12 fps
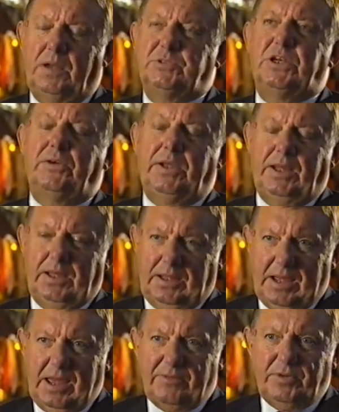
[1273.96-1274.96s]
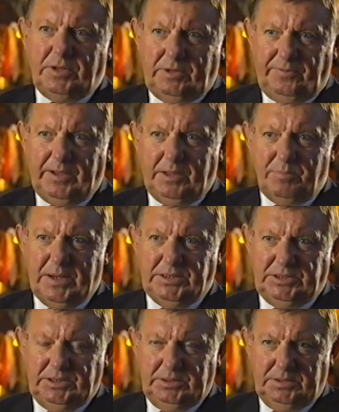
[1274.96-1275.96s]
I'm sorry, I have heard a figure
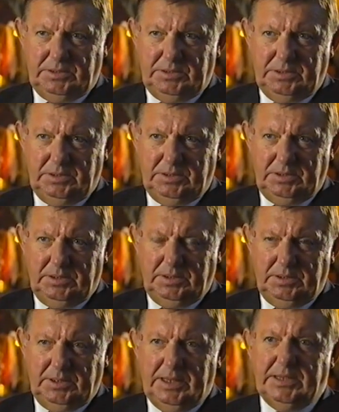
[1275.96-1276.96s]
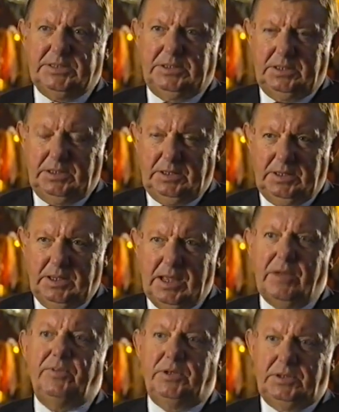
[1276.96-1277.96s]
mentioned. Yes, I
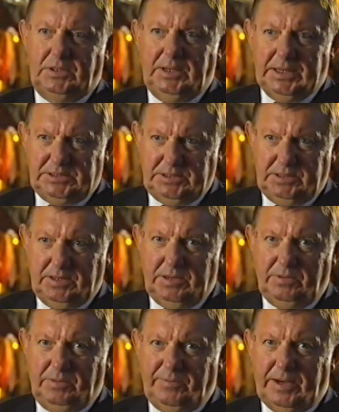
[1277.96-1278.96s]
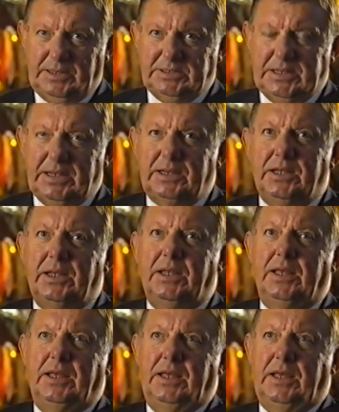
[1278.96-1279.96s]
have heard, yes, I'll rephrase that.
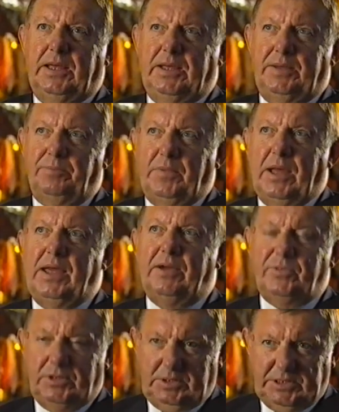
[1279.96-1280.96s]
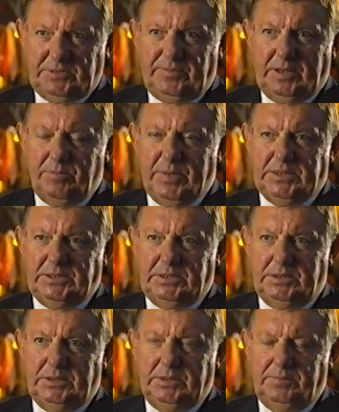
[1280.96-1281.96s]
I have heard this figure
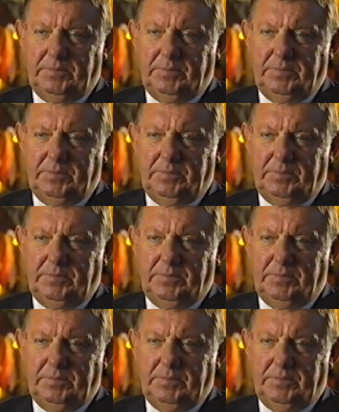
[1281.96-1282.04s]
mentioned.